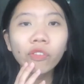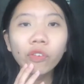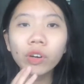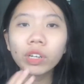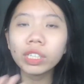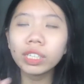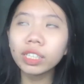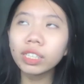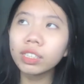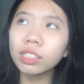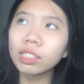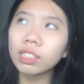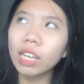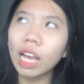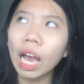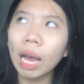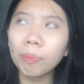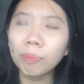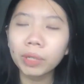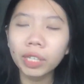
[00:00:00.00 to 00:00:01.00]
For this
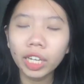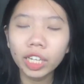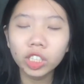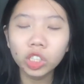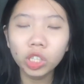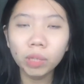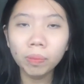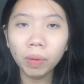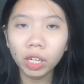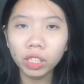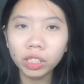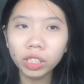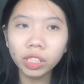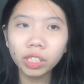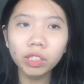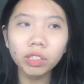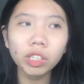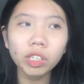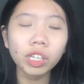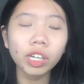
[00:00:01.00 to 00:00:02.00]
application in
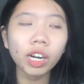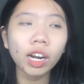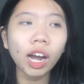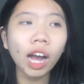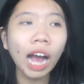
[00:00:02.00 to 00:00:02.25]
particular,